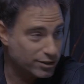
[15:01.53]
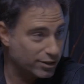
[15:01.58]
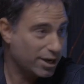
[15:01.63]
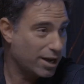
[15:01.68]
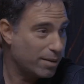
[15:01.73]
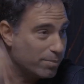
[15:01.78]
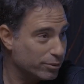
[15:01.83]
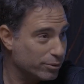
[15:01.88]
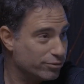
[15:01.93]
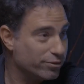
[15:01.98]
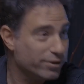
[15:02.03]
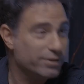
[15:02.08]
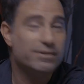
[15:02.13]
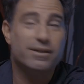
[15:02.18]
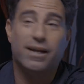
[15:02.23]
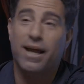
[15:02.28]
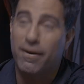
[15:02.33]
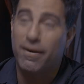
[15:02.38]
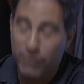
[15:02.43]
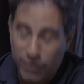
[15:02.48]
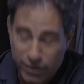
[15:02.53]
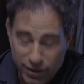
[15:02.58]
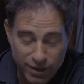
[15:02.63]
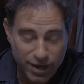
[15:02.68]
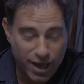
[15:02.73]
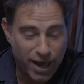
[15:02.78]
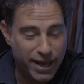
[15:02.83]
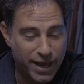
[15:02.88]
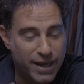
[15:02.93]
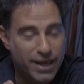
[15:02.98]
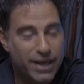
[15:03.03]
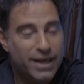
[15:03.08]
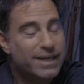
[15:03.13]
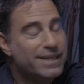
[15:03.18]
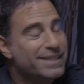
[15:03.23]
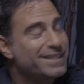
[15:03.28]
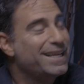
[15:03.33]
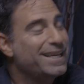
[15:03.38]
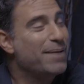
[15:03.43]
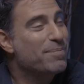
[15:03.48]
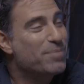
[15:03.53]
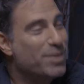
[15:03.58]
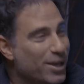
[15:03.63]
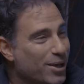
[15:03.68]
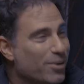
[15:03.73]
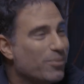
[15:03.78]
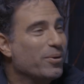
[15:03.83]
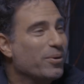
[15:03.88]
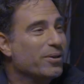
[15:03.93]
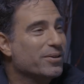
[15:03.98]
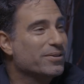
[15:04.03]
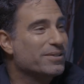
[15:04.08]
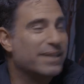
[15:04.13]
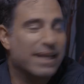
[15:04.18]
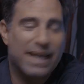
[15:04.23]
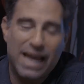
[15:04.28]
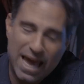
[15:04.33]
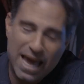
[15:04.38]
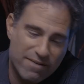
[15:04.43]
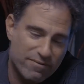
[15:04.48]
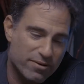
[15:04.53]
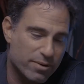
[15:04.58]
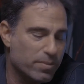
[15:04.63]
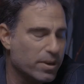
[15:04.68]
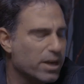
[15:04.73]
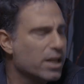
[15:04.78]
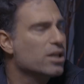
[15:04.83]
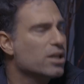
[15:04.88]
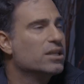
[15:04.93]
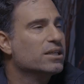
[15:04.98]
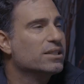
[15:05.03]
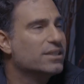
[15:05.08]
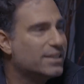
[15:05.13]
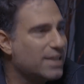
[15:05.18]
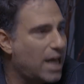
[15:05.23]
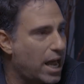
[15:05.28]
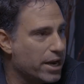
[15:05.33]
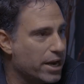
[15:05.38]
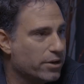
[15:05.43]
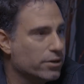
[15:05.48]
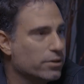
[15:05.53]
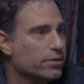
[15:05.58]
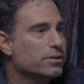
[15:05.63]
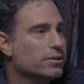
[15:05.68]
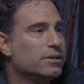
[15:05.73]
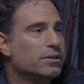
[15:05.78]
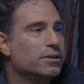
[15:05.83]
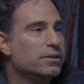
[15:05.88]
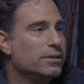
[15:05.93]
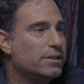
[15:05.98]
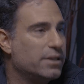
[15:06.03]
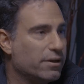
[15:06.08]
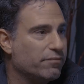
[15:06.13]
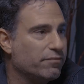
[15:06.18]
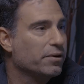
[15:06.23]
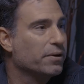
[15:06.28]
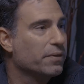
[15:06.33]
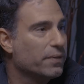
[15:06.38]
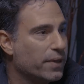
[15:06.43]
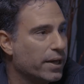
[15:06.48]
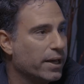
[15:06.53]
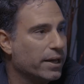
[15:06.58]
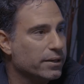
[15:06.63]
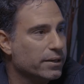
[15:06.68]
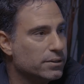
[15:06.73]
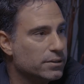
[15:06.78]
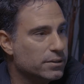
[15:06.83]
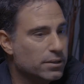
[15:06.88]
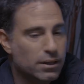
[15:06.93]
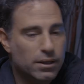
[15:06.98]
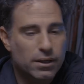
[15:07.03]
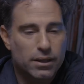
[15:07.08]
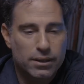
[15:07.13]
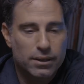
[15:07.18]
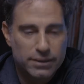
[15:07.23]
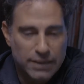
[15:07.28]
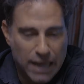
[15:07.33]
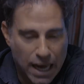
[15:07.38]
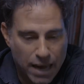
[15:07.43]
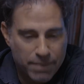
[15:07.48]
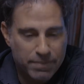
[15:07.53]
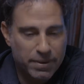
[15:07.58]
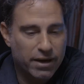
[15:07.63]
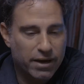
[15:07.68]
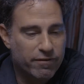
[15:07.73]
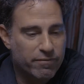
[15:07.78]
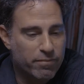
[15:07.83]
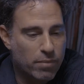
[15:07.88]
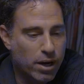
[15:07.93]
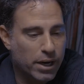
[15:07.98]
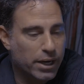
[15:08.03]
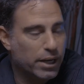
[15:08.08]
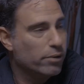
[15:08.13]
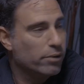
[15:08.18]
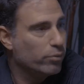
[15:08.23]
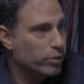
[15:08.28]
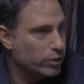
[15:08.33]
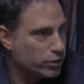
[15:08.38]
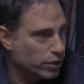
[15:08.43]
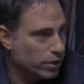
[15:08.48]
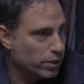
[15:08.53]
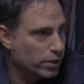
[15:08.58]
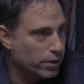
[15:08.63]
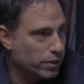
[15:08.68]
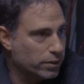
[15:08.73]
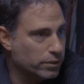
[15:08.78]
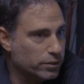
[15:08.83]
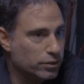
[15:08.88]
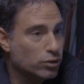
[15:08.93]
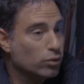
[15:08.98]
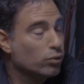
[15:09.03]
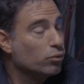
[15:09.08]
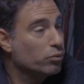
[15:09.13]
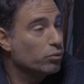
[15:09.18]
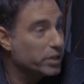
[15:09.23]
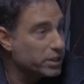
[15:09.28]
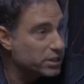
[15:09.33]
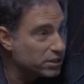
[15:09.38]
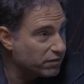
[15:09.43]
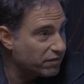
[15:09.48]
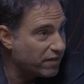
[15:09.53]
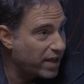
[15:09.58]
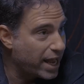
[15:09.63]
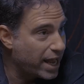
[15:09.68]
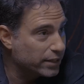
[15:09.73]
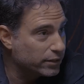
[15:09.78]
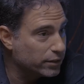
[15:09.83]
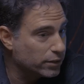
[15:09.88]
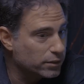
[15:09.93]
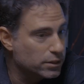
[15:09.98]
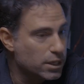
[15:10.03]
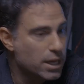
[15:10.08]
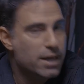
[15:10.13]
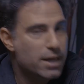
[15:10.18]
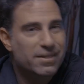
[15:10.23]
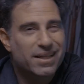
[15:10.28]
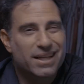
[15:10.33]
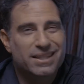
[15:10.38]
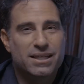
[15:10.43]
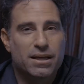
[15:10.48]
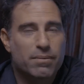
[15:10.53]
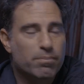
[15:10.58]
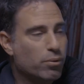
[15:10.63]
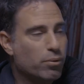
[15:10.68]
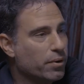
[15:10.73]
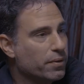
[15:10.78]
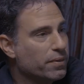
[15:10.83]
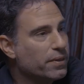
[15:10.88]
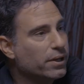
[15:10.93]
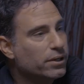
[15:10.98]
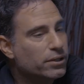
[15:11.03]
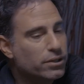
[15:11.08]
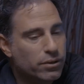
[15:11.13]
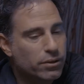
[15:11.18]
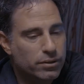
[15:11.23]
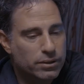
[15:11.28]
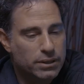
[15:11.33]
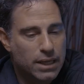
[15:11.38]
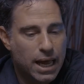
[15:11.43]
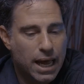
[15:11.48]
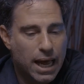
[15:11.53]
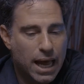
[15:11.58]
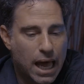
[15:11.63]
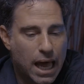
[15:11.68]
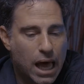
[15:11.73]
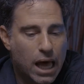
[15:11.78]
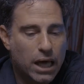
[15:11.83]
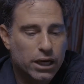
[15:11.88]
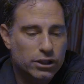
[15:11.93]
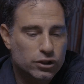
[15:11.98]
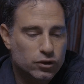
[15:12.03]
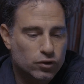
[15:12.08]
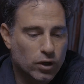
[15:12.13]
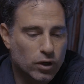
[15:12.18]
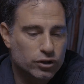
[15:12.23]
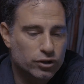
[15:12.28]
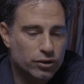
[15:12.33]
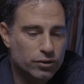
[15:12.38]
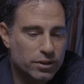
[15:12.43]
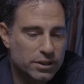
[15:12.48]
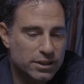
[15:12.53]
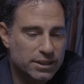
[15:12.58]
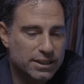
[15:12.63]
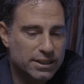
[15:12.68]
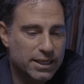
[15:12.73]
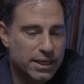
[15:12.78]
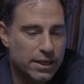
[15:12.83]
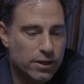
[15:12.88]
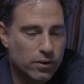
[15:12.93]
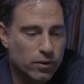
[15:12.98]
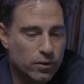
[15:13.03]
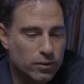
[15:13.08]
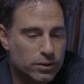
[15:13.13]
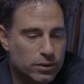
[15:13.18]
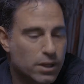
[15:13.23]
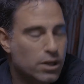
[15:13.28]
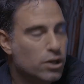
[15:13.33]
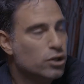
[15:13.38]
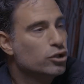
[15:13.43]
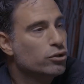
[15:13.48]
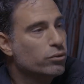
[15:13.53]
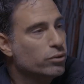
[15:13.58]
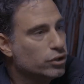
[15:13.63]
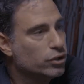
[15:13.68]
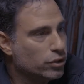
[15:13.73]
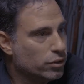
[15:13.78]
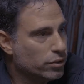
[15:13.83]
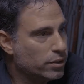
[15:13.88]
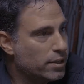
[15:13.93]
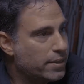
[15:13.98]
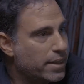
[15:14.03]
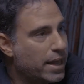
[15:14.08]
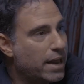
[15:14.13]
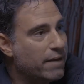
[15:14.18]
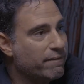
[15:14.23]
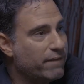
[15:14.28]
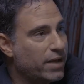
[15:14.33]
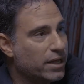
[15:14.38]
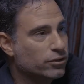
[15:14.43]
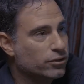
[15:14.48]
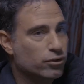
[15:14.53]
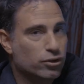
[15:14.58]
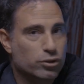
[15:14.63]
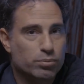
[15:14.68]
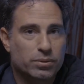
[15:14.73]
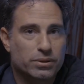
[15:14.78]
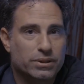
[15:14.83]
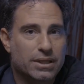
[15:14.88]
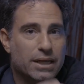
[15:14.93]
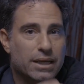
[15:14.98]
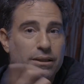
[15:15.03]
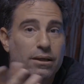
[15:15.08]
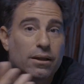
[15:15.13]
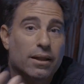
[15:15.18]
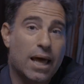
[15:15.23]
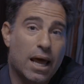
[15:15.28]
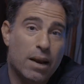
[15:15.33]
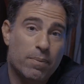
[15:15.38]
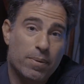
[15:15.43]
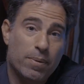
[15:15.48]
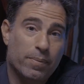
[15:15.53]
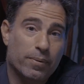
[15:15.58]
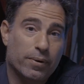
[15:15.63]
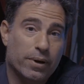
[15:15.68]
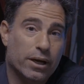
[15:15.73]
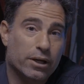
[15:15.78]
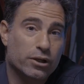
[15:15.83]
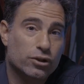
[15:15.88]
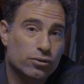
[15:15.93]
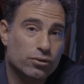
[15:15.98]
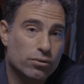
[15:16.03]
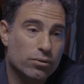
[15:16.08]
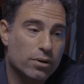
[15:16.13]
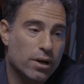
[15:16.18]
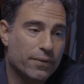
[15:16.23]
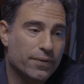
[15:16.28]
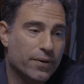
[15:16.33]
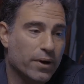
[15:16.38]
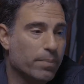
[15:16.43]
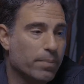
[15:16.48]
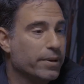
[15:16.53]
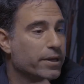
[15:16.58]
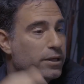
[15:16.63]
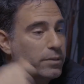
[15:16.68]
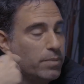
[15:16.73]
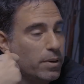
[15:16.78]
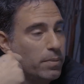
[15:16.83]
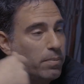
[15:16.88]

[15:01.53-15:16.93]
you a couple drinks and have a good night. Same thing in real estate. Everybody desires different things. Timing of money, returns, risk factors. That's the important thing too, is how to structure these deals to ensure that that investor is protected. A lot of people are getting screwed out there because